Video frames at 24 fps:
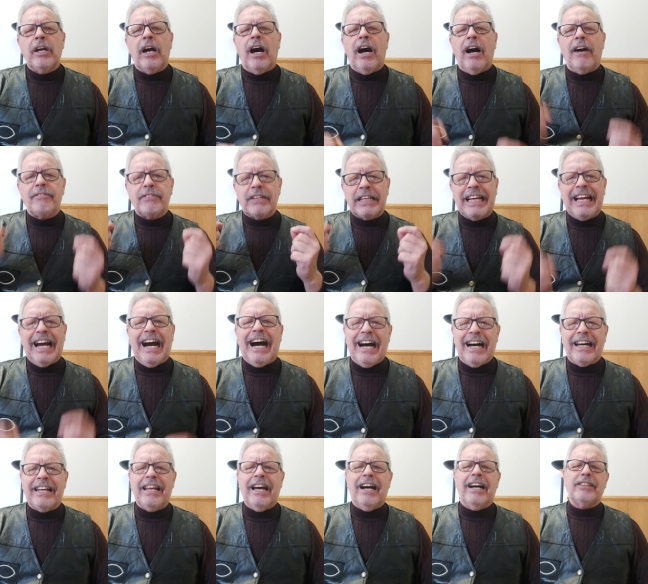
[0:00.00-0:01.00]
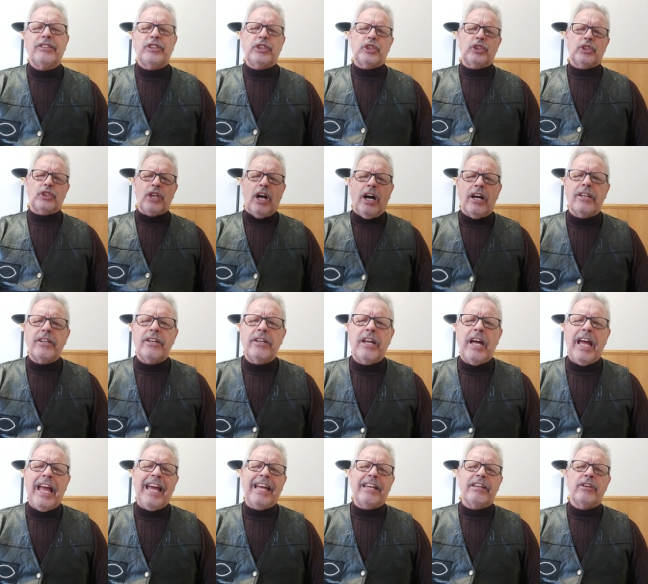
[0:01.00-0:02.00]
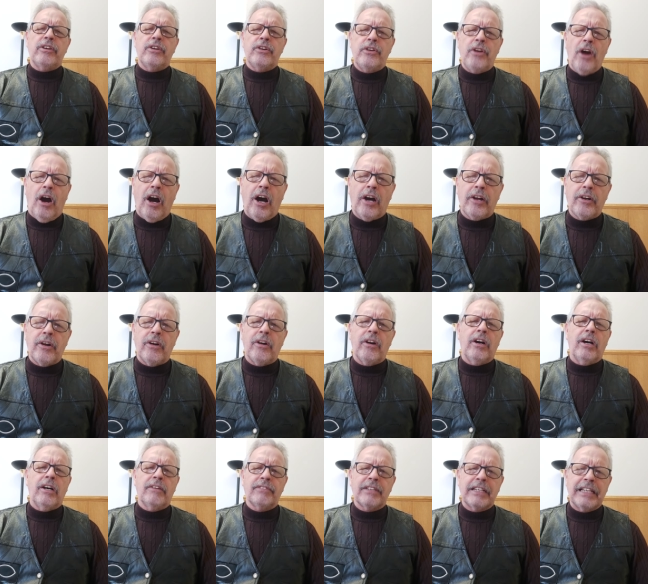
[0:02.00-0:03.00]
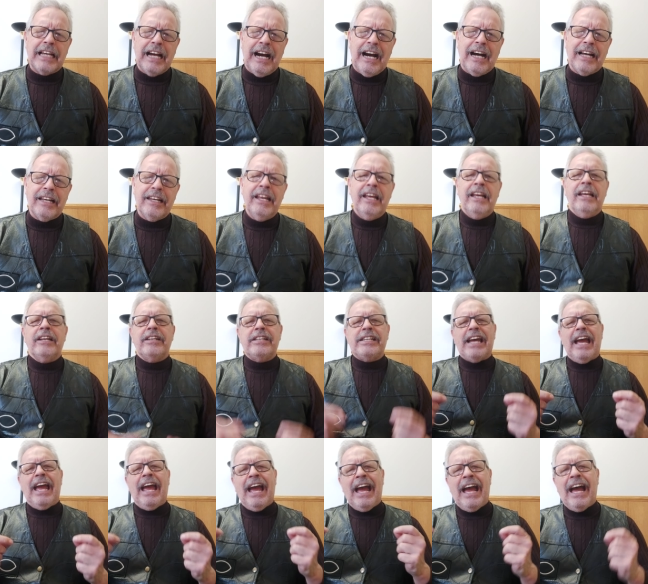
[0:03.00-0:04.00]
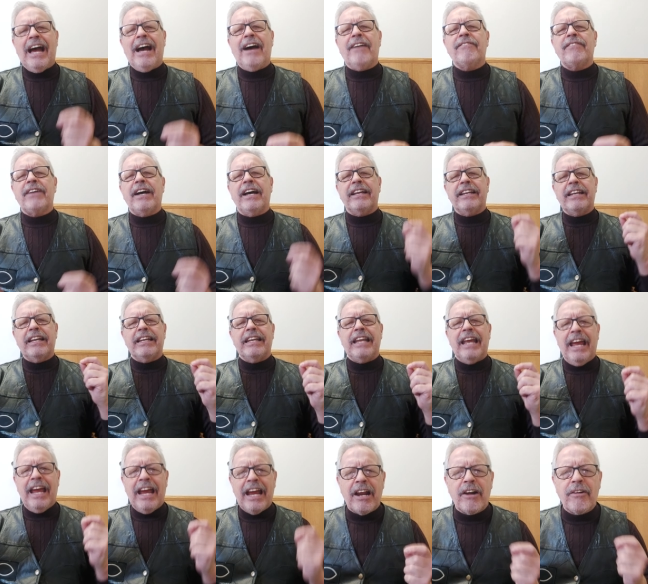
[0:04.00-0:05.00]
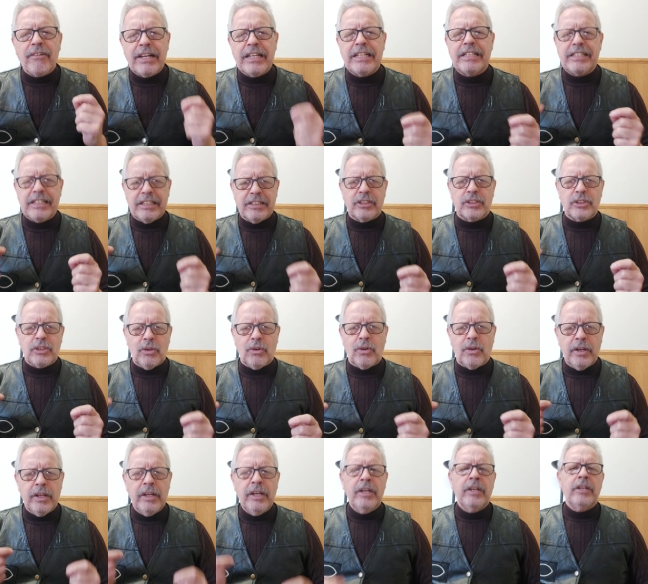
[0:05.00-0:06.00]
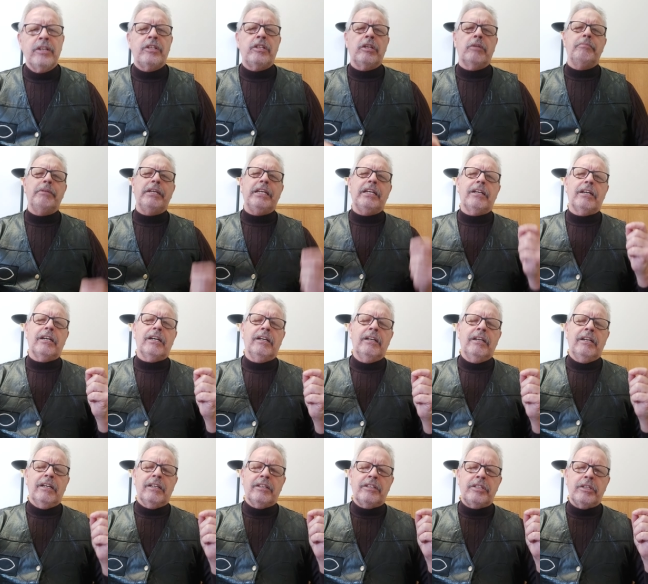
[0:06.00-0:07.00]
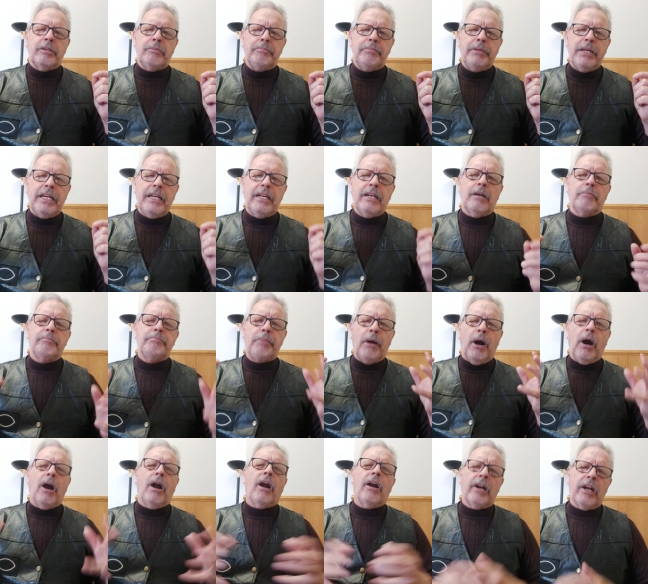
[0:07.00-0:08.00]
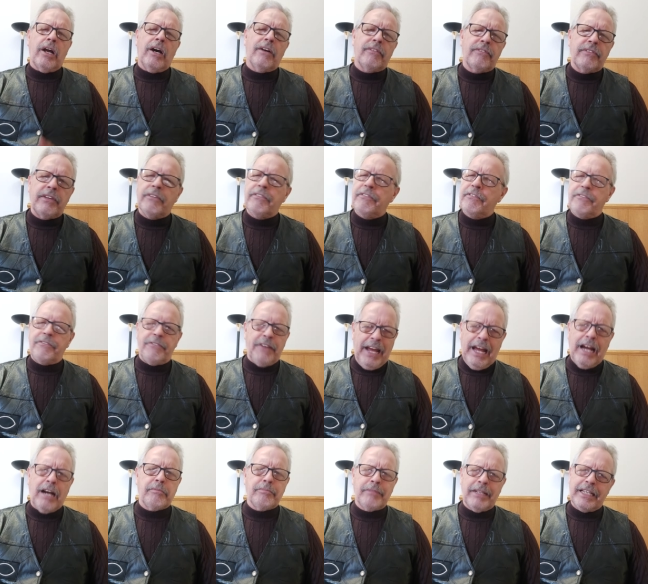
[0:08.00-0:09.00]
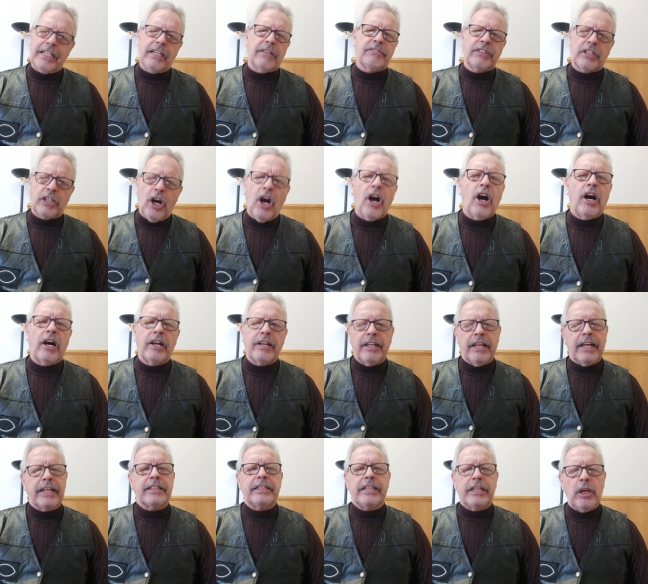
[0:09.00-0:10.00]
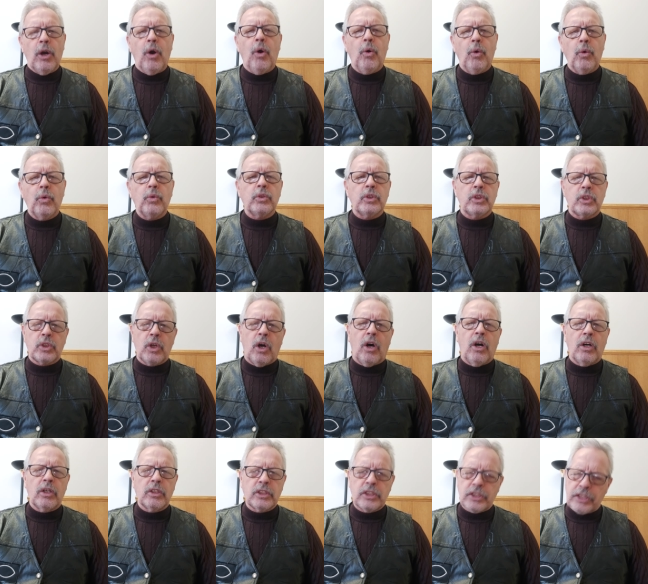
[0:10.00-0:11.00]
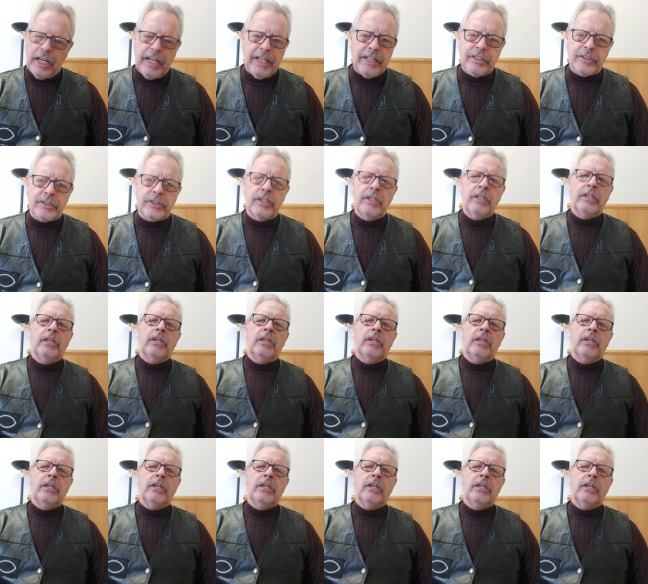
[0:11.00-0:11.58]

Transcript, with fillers: of God, a son and daughter of God, to have an inheritance, Lord, to be a to be a part of the family of God, like the old song says.